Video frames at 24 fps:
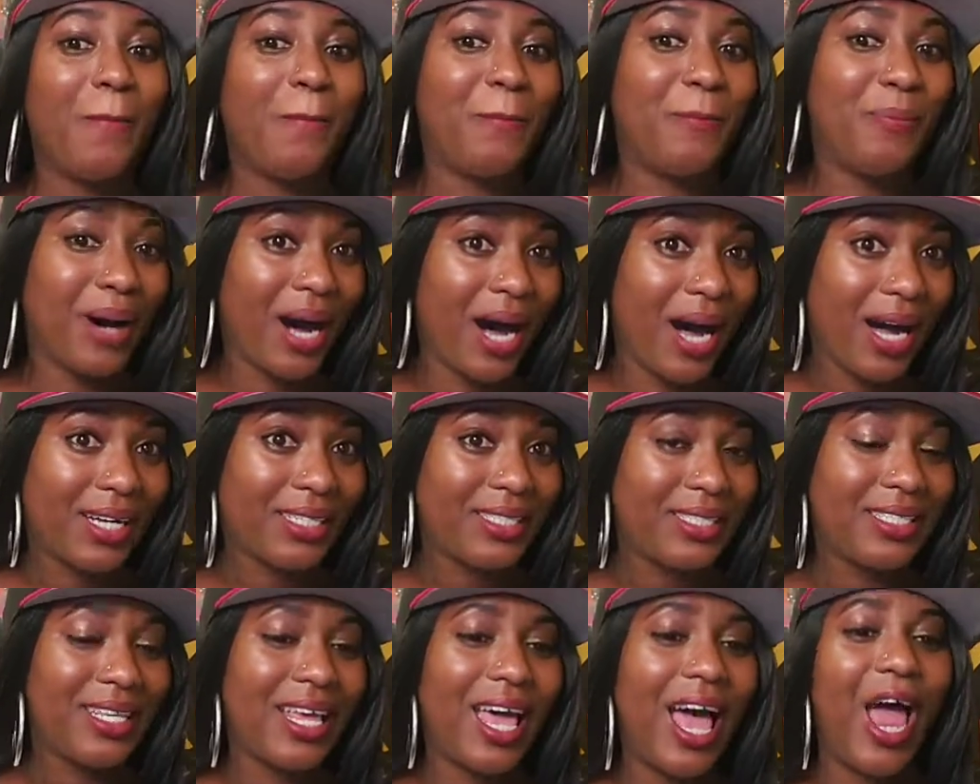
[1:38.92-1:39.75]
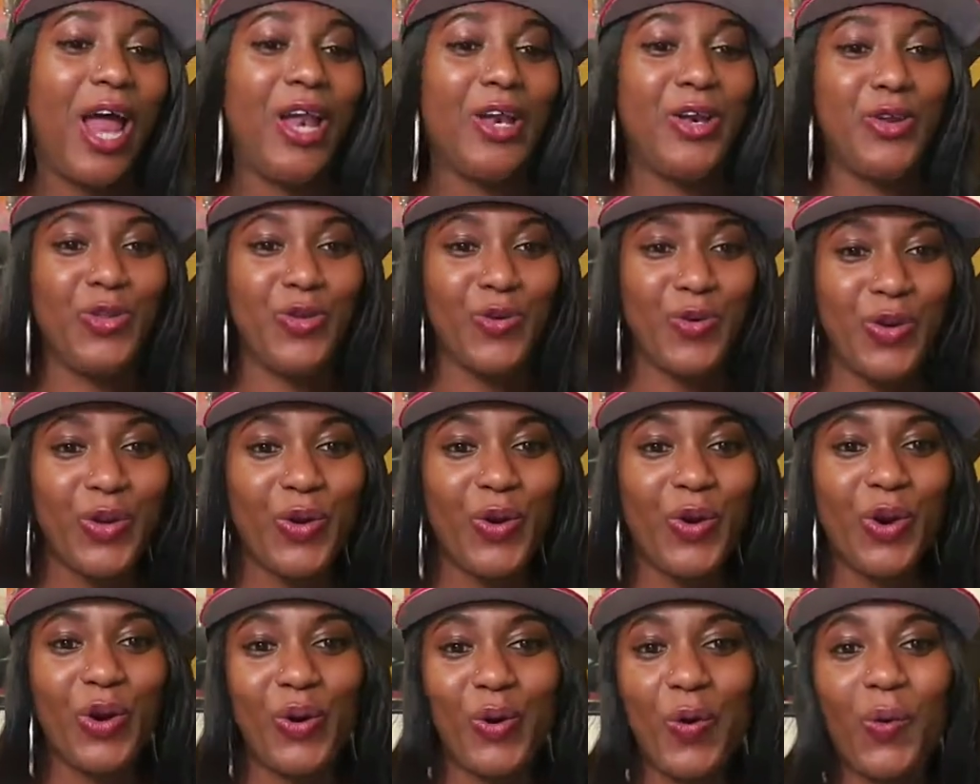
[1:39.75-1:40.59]
But a New
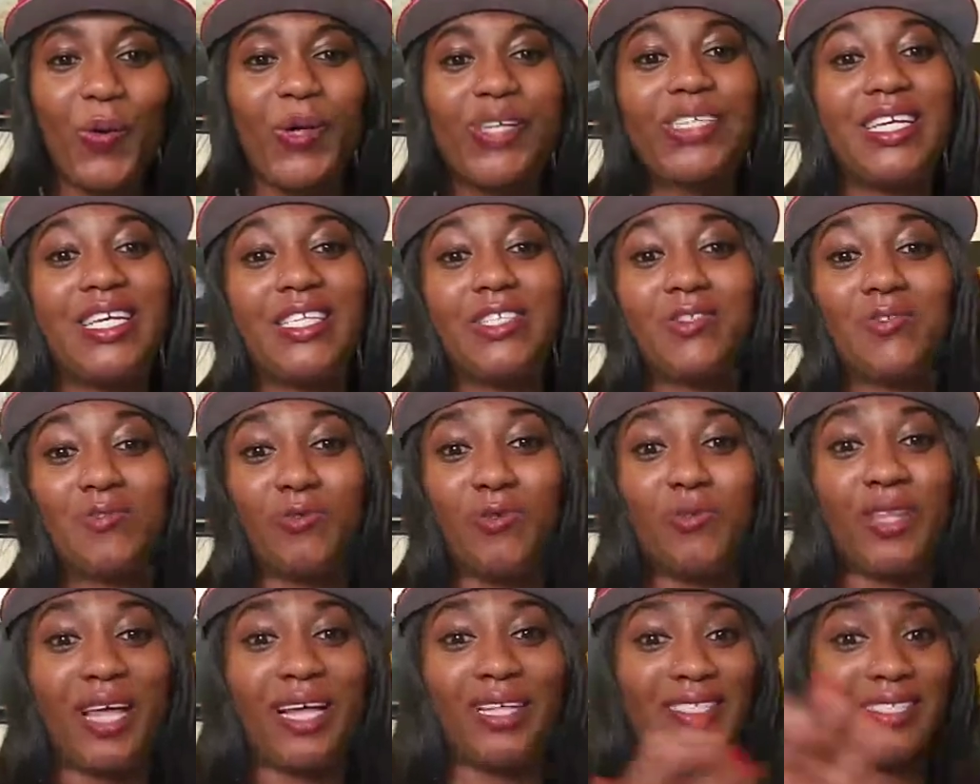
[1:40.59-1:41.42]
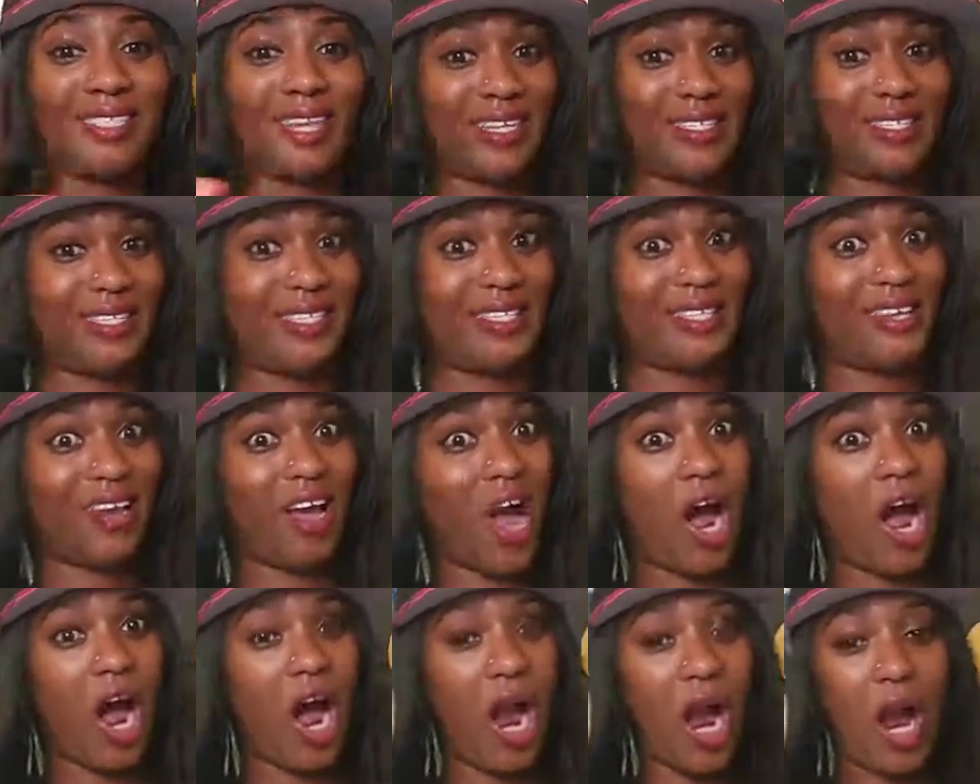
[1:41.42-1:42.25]
York court has ruled that sex in the
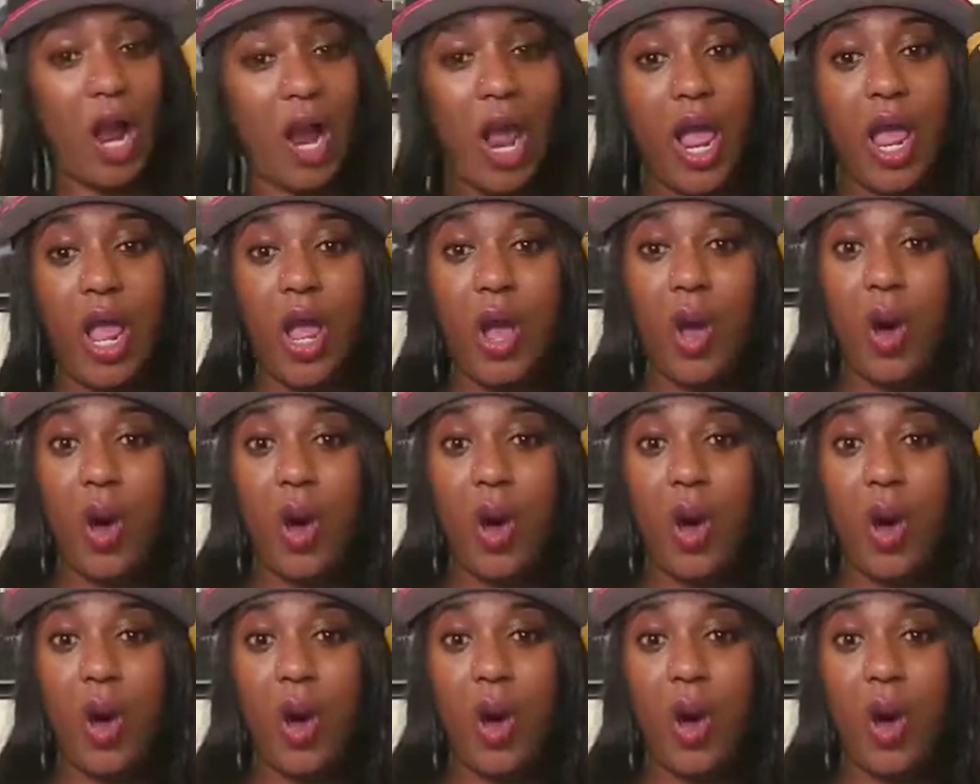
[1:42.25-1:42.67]
car